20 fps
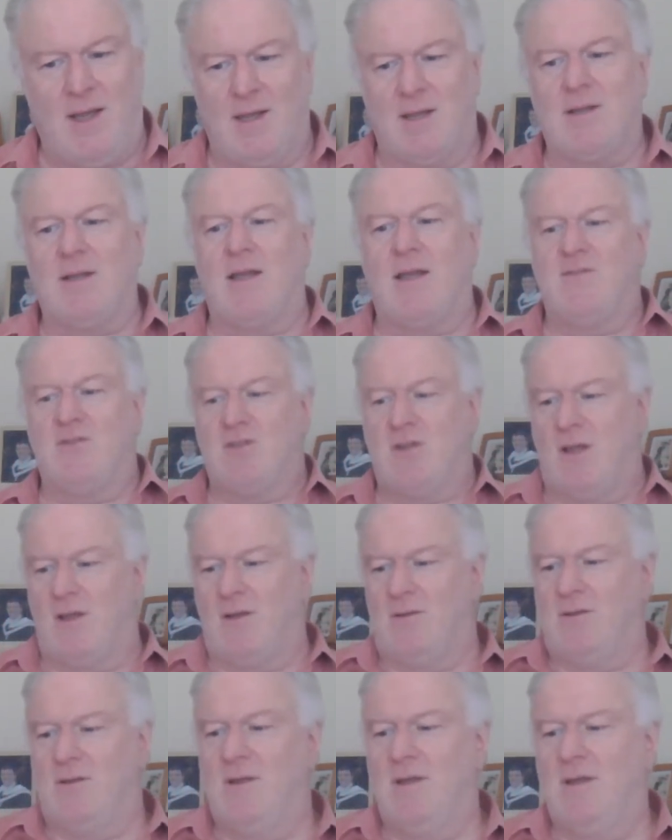
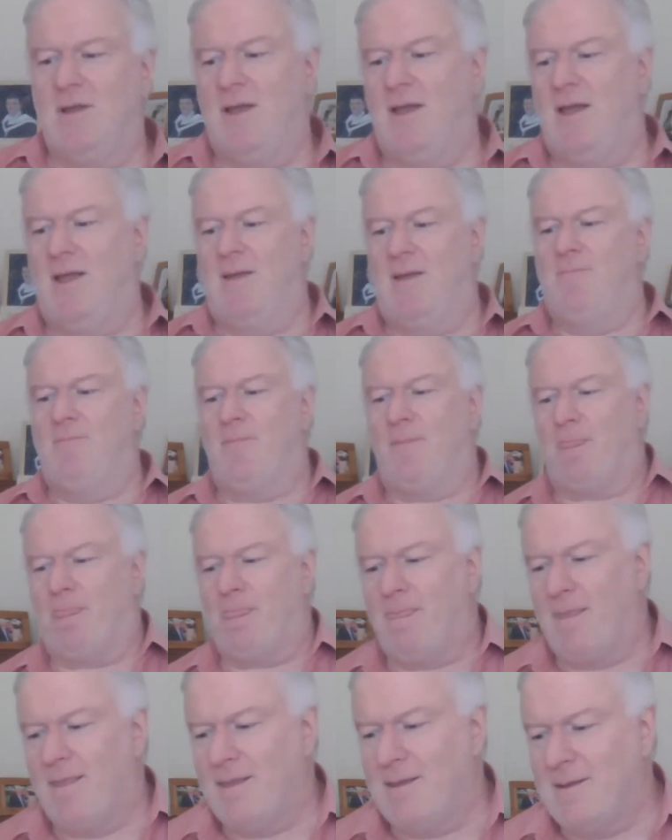lifestyle.
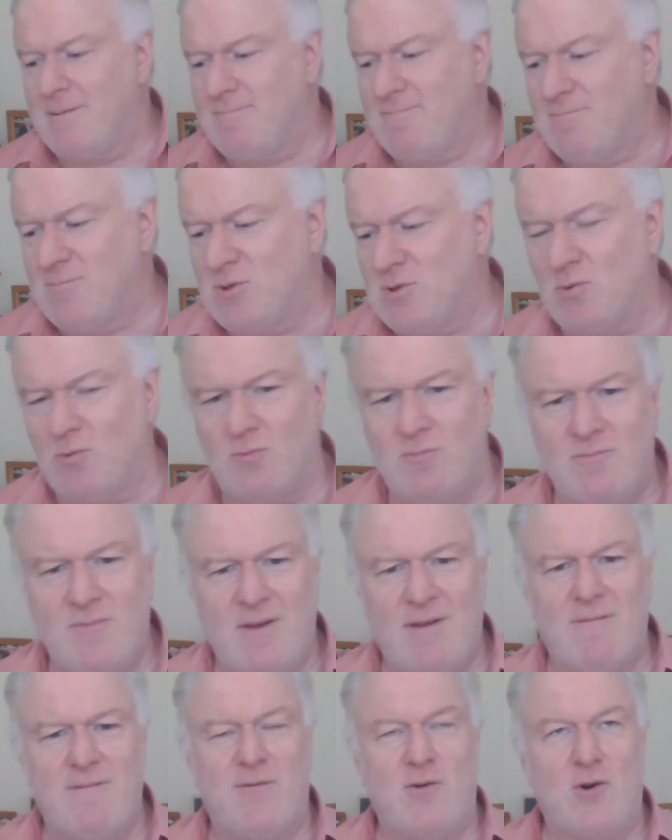So
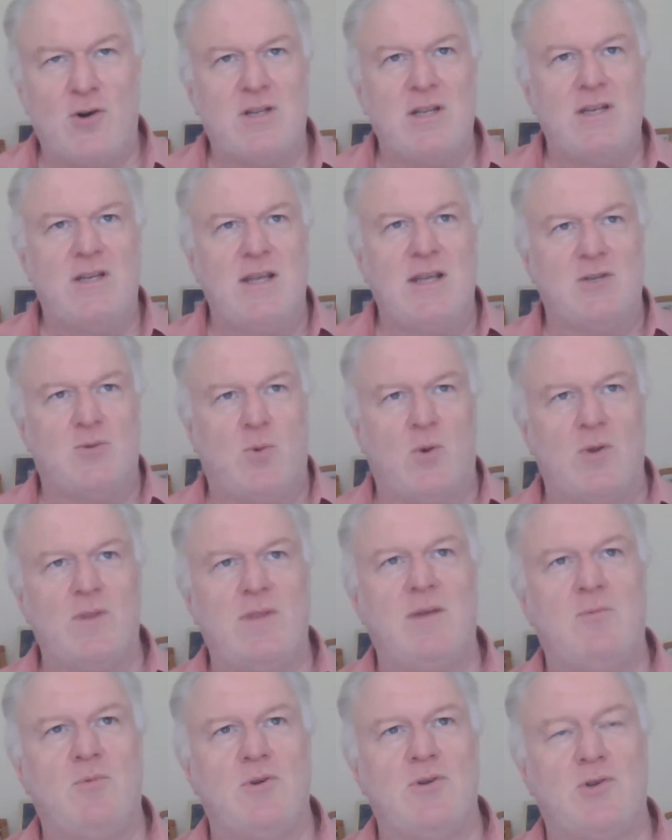40 days, what
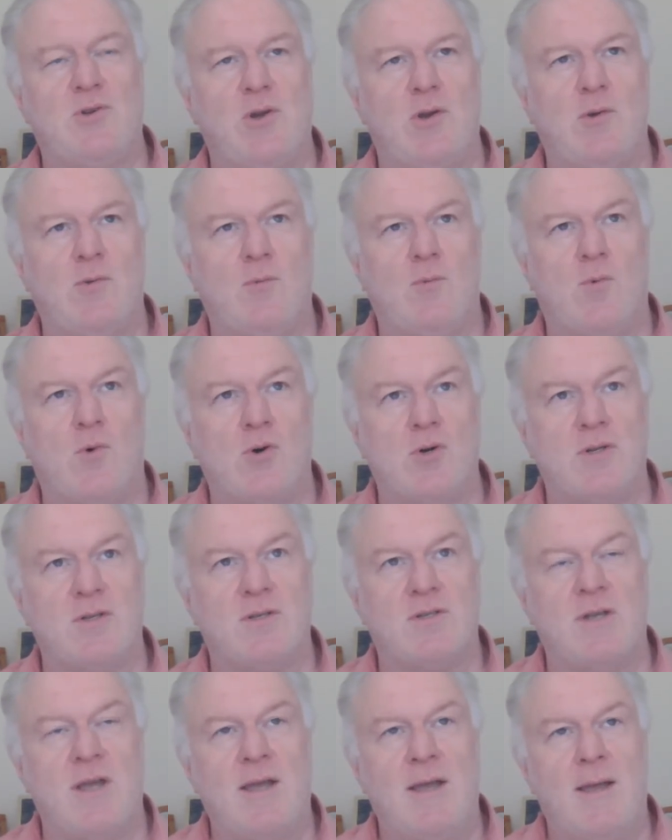they were doing
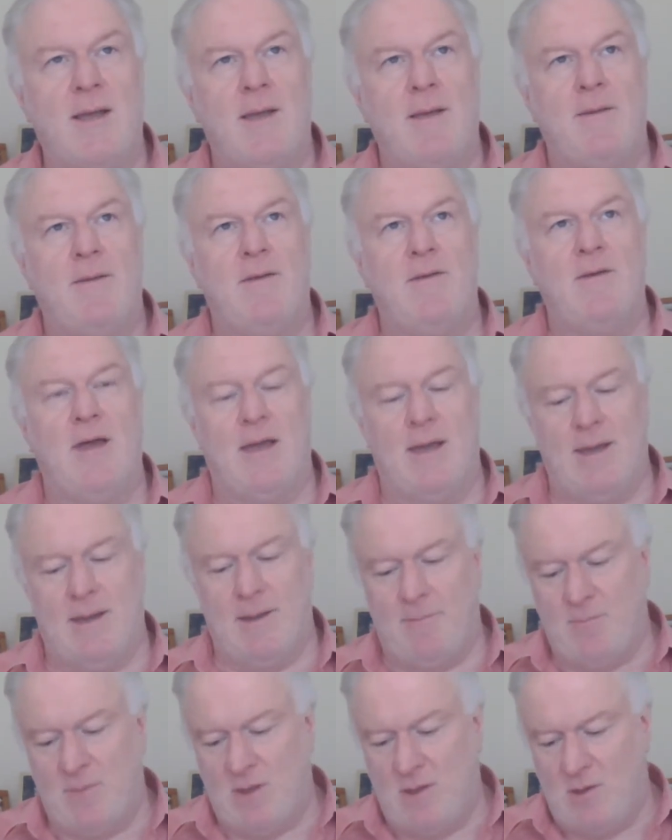was,
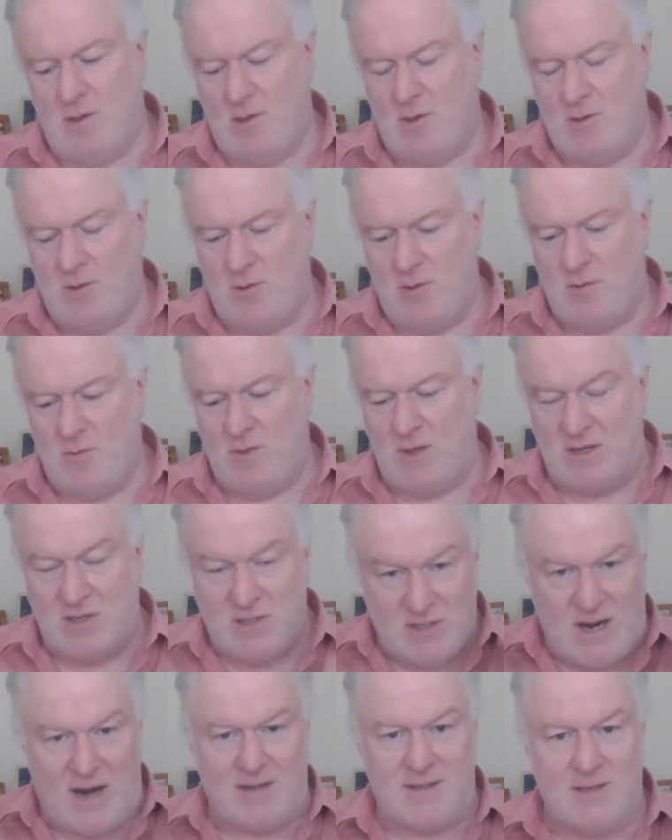they
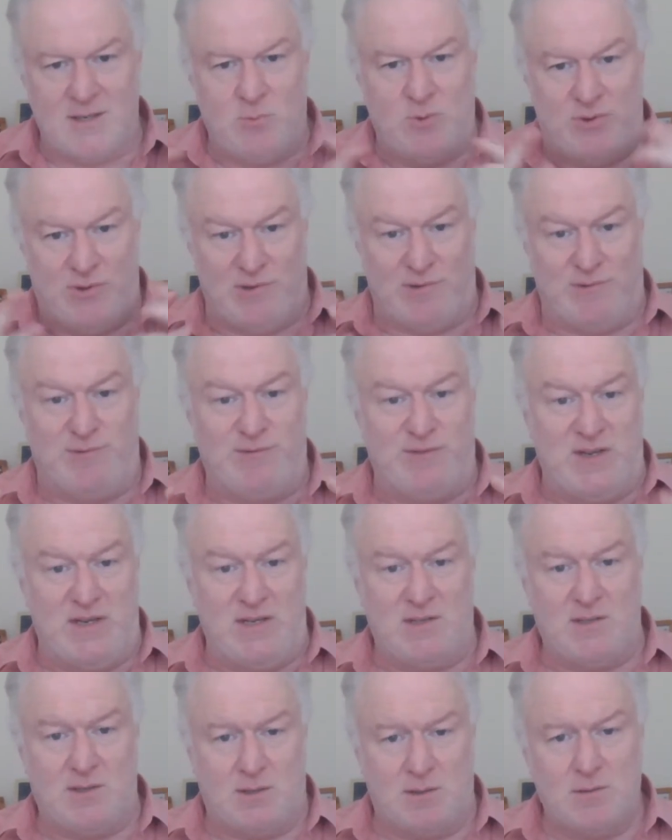started with their
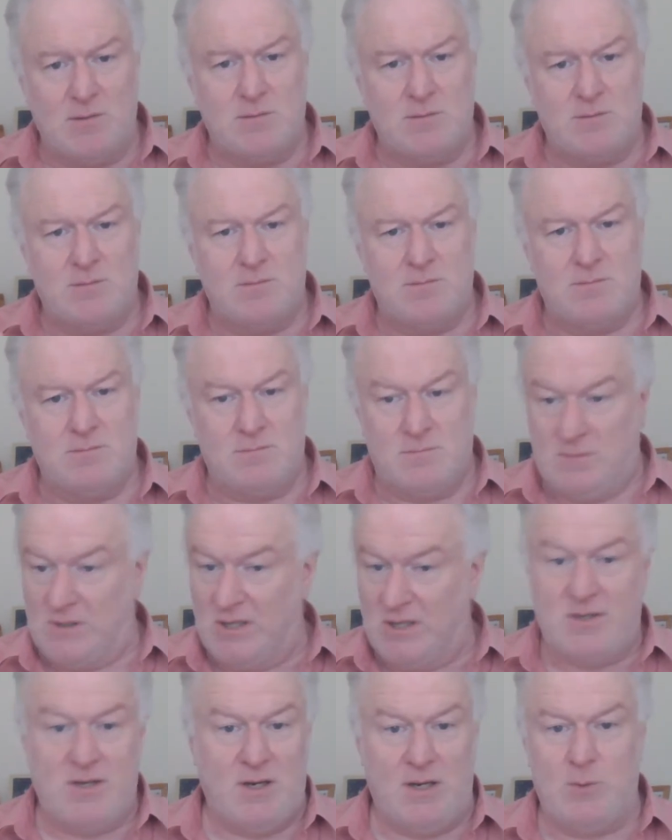feet,
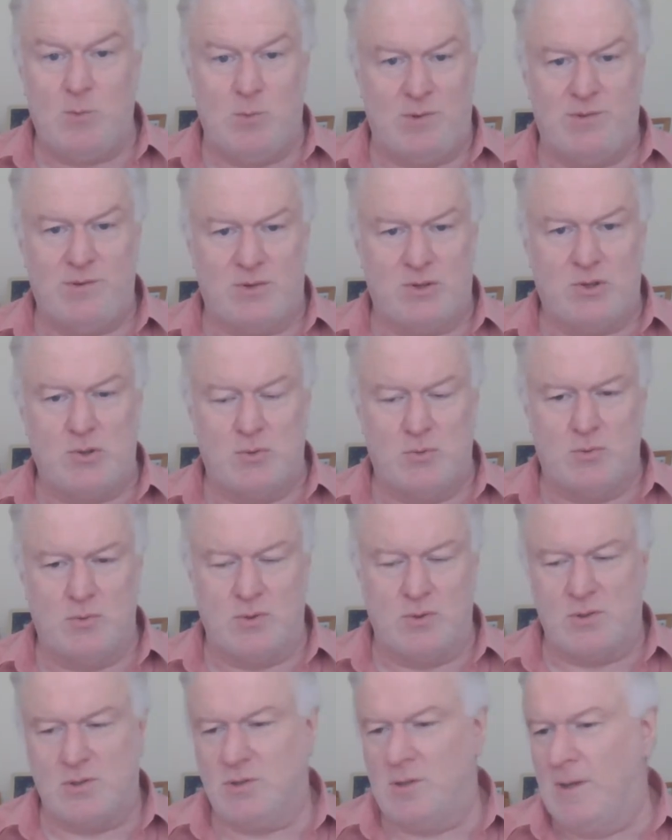literally with their
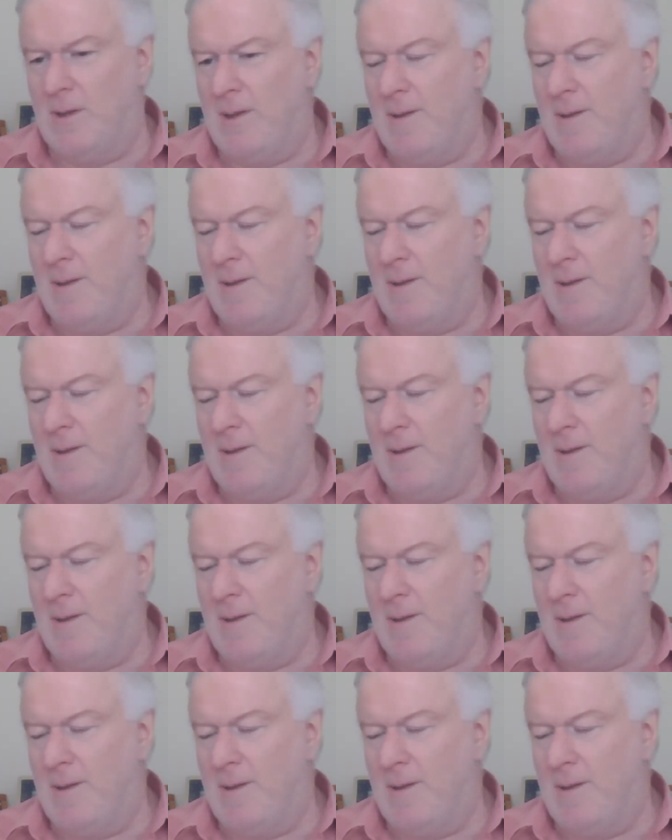toes.